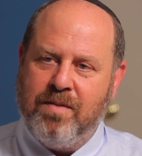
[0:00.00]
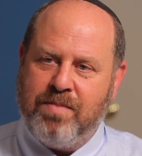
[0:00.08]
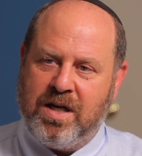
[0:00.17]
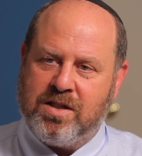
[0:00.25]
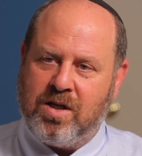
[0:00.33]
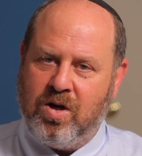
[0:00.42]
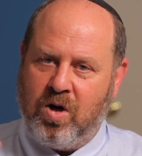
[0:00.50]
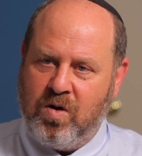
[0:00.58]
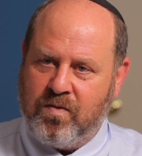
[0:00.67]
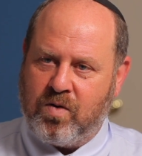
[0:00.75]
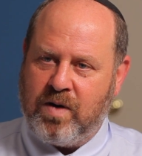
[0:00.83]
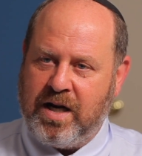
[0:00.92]
But it's an
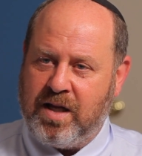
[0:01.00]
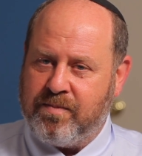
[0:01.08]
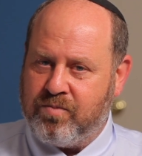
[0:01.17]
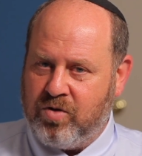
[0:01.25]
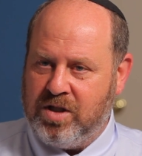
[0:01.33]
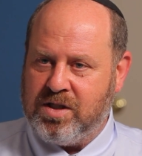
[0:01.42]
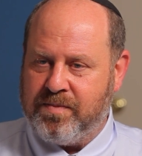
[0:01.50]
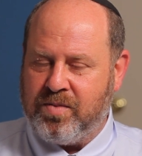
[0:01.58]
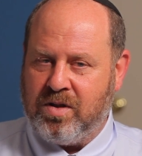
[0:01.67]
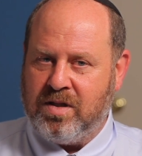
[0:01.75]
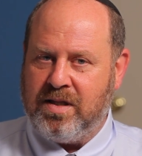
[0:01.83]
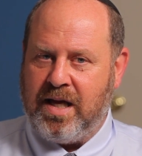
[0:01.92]
overriding
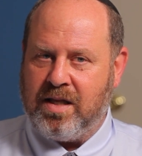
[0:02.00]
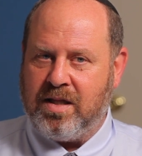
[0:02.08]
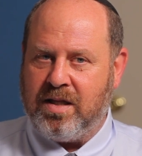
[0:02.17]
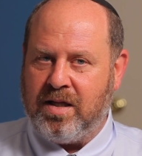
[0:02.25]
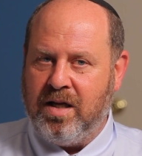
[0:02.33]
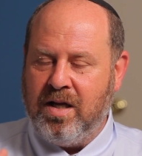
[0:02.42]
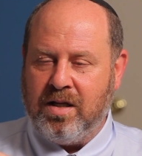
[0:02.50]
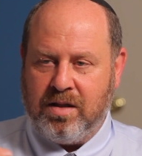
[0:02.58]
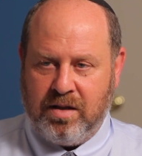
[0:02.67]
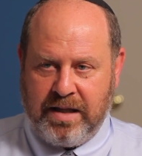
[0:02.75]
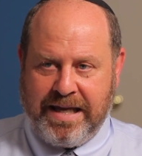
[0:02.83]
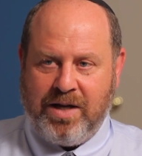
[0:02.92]
principle that the
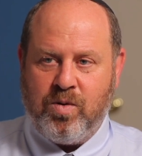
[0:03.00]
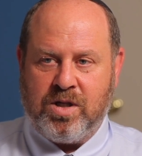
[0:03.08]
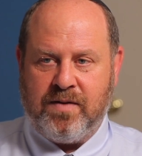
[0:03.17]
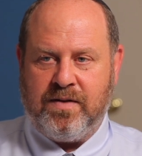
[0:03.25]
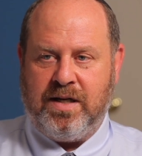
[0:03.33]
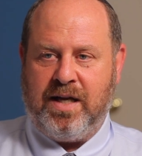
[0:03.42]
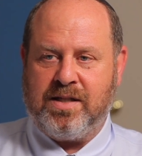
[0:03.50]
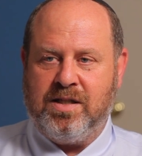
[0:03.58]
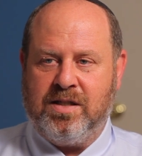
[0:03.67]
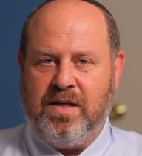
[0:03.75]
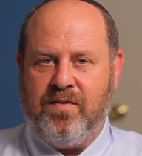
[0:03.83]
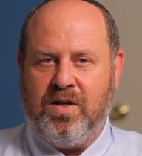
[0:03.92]
language of the text is
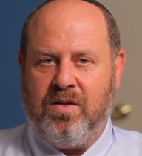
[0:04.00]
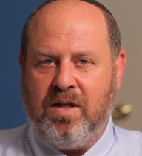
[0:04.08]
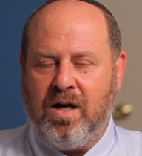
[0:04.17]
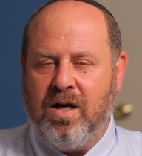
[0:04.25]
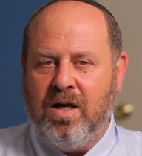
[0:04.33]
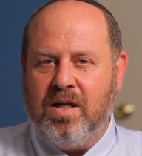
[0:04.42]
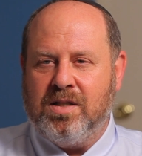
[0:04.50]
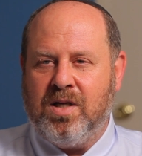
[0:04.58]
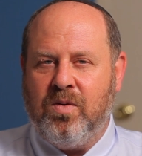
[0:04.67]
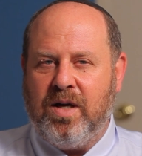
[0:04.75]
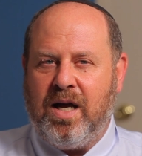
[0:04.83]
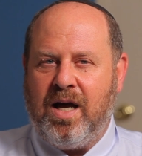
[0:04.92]
giving you there.
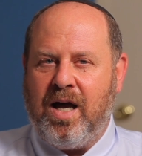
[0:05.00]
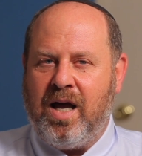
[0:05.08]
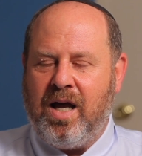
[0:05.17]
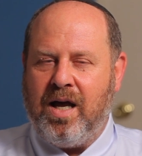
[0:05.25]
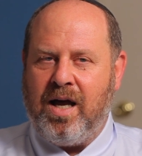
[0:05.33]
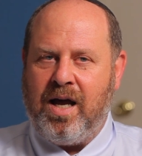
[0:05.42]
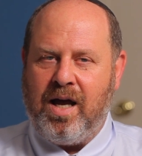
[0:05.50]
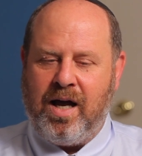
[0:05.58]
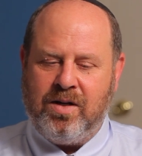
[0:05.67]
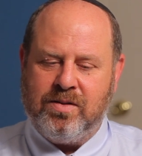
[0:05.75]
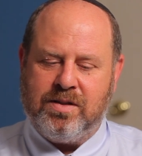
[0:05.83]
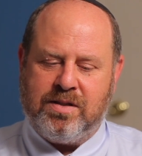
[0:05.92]
So I
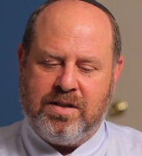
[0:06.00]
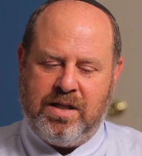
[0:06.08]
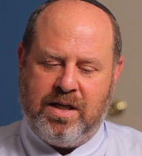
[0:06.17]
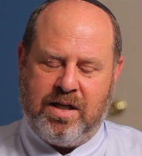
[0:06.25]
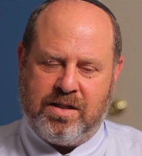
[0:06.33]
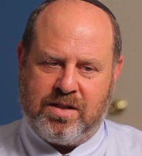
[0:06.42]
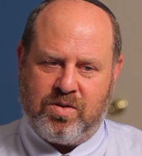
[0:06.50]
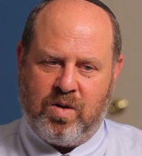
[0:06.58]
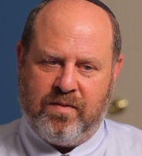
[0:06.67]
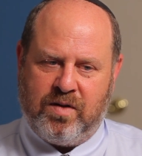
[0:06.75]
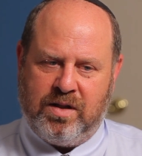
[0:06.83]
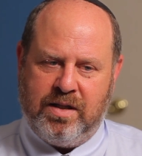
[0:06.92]
don't see it as sort of
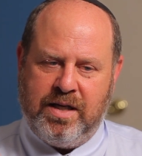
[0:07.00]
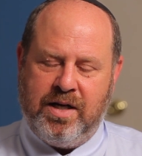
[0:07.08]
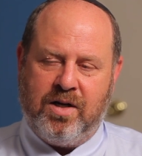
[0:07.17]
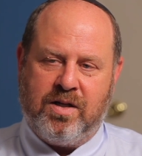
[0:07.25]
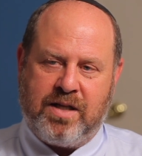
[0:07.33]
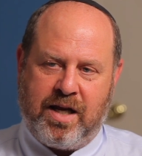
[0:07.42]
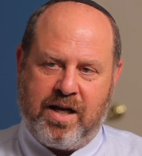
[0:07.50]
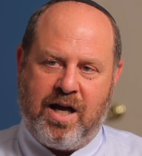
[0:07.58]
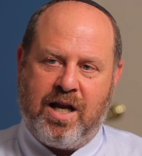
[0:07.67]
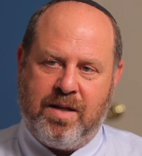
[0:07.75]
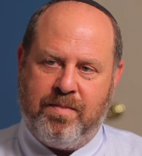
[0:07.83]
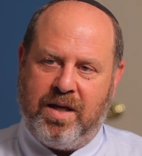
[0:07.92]
a linear
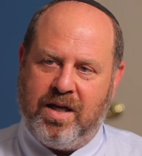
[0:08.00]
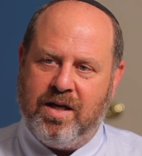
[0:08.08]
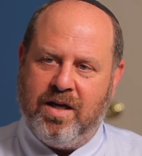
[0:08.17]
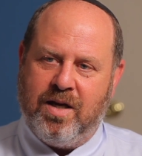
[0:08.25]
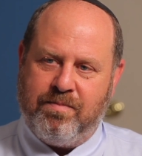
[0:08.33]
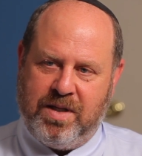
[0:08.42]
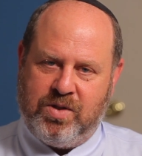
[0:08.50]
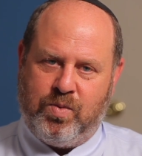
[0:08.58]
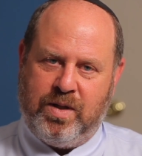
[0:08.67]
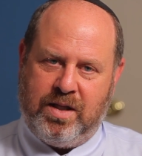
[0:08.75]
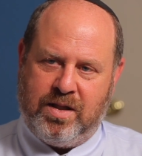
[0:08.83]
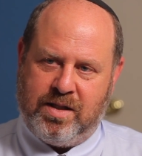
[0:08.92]
dichotomy
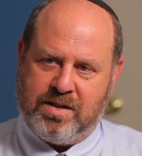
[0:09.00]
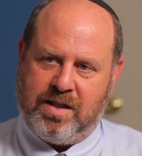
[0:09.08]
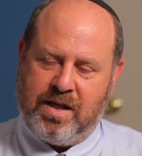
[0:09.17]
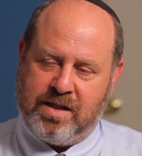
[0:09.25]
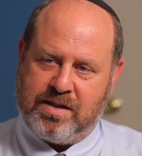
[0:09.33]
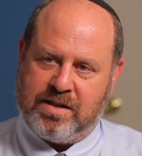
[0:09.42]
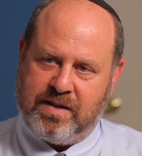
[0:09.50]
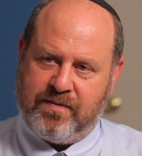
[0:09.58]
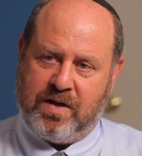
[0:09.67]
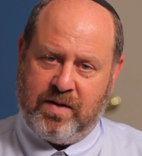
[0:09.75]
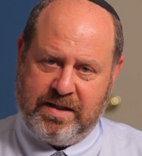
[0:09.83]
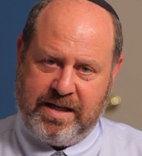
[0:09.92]
between these things as if
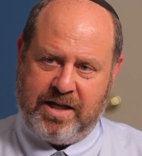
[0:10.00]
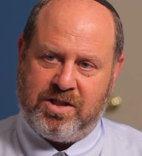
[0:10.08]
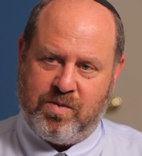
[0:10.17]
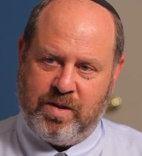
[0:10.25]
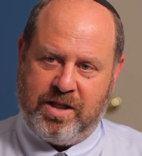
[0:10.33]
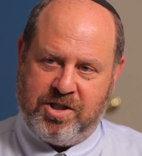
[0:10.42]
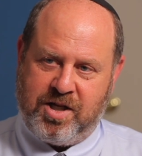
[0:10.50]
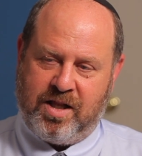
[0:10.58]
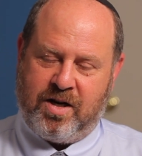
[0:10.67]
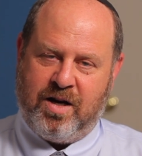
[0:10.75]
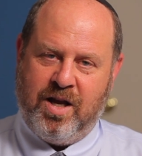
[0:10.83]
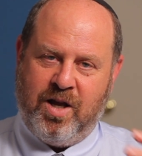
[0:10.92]
they're in tension with each
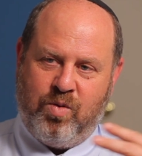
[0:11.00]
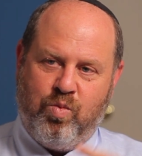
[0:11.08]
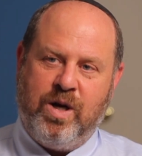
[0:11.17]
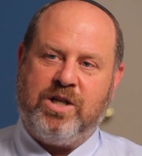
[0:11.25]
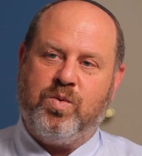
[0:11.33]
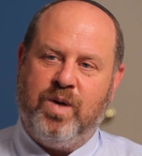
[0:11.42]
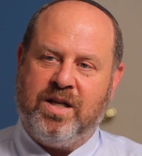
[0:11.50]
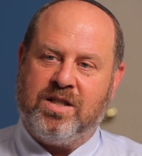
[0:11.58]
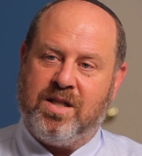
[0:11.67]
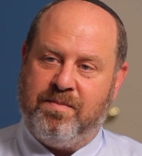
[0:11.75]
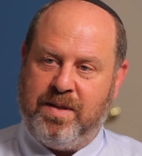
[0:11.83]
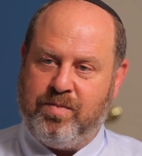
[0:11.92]
other, which wins, the
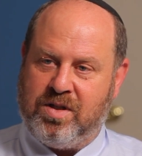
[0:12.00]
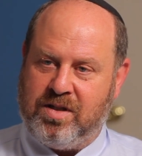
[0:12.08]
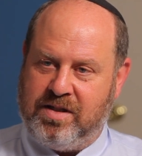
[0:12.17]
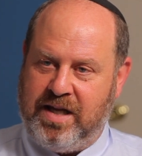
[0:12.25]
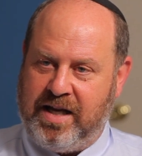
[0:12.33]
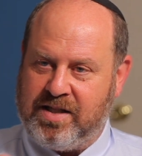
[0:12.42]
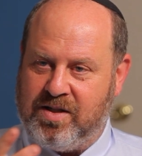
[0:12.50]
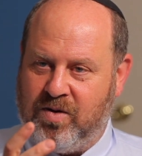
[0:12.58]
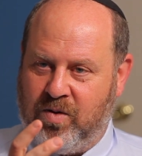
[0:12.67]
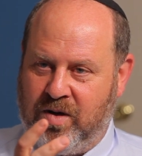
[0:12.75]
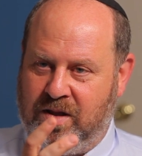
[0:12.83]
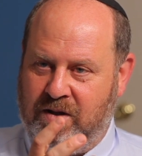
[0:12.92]
biblical text
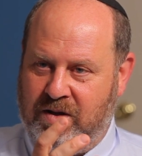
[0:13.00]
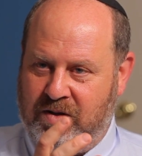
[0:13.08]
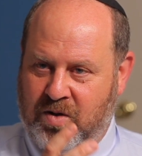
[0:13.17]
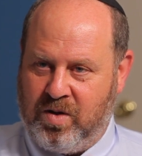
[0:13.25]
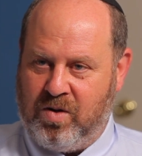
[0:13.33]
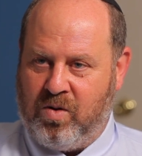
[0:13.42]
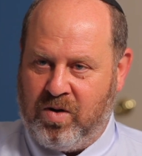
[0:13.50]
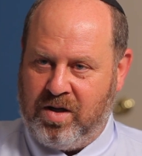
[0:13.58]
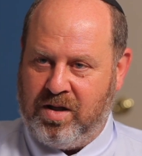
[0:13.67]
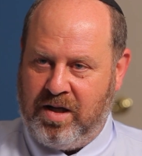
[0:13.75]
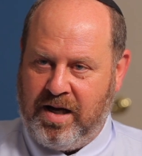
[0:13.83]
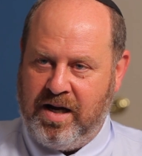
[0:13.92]
or the oral
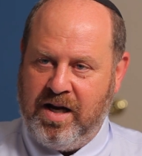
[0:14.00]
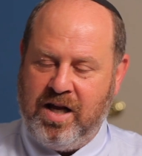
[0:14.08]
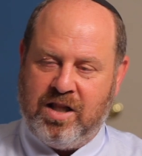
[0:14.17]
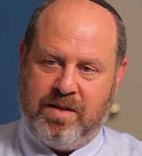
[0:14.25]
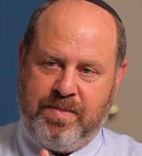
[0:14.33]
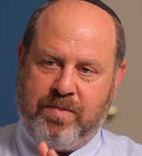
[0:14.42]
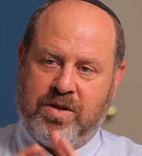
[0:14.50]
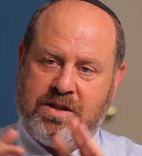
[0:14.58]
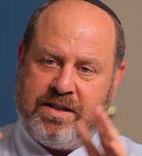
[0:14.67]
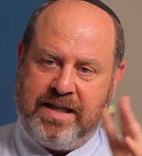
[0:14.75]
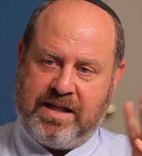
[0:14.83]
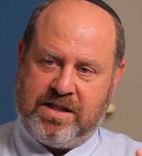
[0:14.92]
law. The biblical
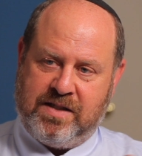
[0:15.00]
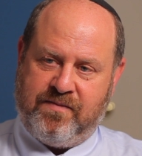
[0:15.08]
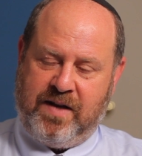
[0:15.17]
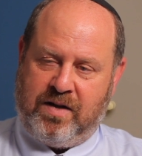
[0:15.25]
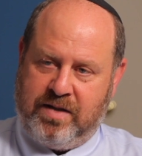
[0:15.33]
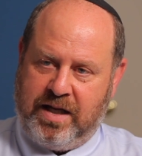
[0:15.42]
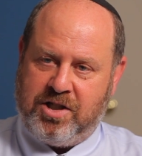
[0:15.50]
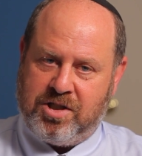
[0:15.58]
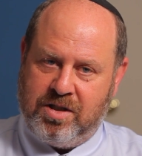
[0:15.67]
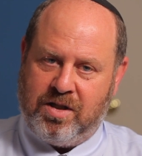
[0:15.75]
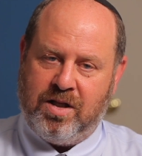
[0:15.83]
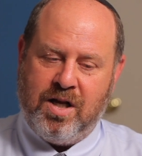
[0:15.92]
text is
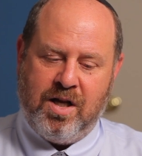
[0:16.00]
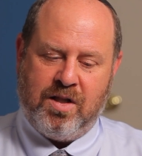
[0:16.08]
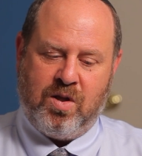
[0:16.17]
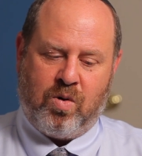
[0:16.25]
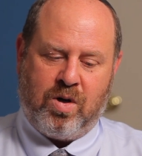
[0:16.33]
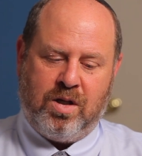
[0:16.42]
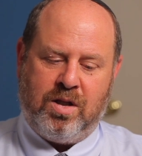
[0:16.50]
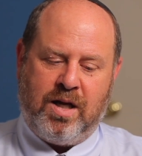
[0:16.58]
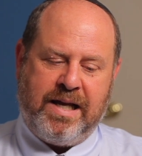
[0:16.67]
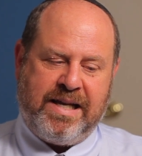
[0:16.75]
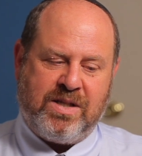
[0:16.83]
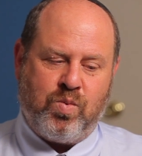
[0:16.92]
foundational. The oral law
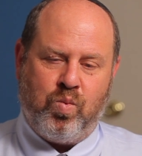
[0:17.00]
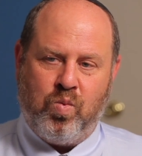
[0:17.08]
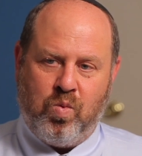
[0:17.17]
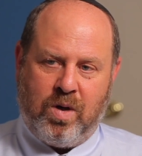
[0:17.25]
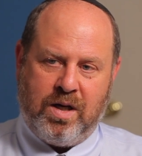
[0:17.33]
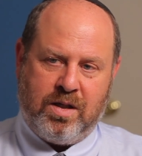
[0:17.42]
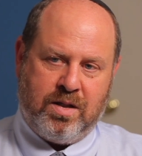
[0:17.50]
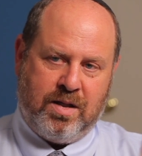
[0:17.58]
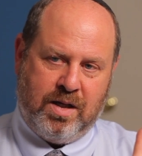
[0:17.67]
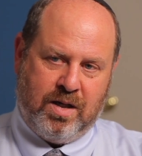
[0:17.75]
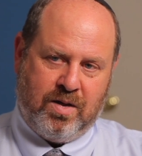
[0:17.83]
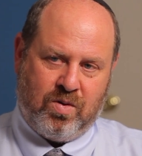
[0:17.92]
is one
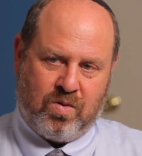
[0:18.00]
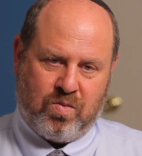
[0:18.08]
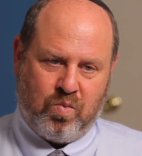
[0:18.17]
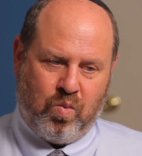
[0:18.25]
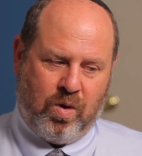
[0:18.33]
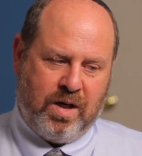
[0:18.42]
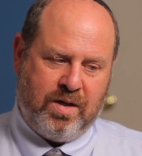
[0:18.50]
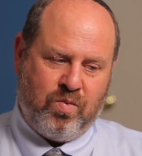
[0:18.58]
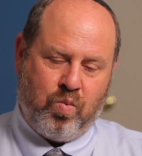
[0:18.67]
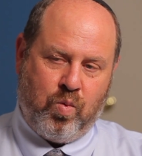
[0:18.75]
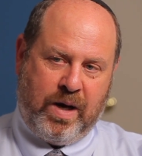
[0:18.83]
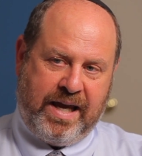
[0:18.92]

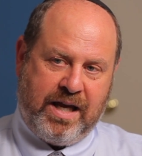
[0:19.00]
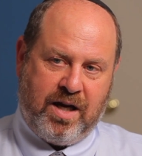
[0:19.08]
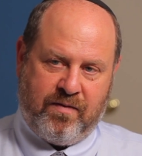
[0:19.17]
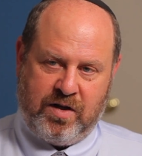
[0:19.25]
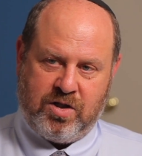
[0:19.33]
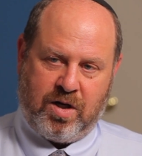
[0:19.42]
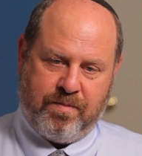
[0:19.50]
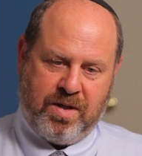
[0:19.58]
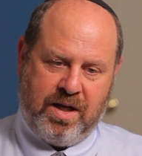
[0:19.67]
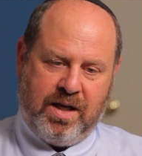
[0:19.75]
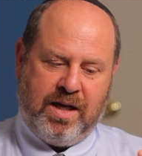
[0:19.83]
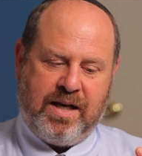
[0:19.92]
way of
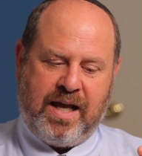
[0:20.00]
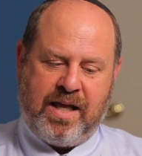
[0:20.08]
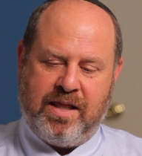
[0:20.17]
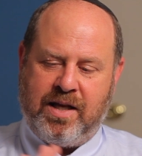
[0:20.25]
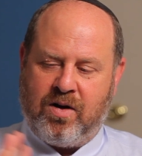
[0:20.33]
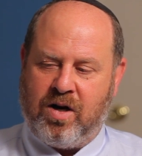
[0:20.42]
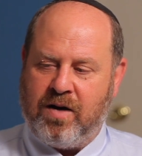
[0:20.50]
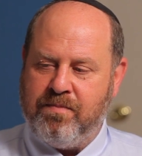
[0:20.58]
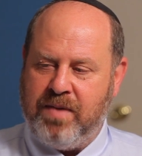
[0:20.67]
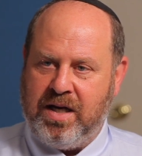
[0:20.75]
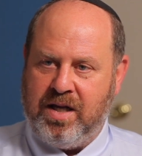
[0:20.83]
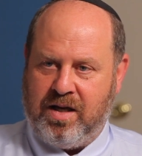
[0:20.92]
interpreting it, and there are
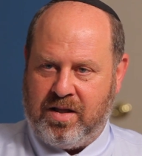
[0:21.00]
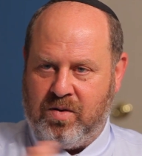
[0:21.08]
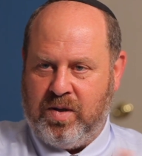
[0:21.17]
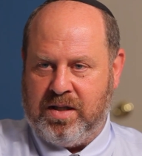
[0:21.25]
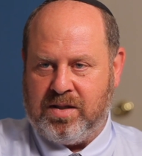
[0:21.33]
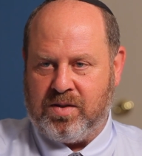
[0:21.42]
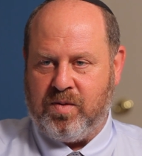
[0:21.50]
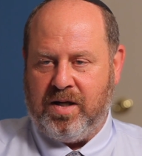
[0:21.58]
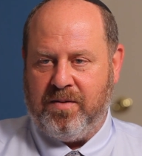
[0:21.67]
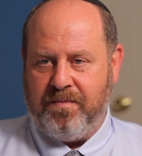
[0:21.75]
many other ways as well.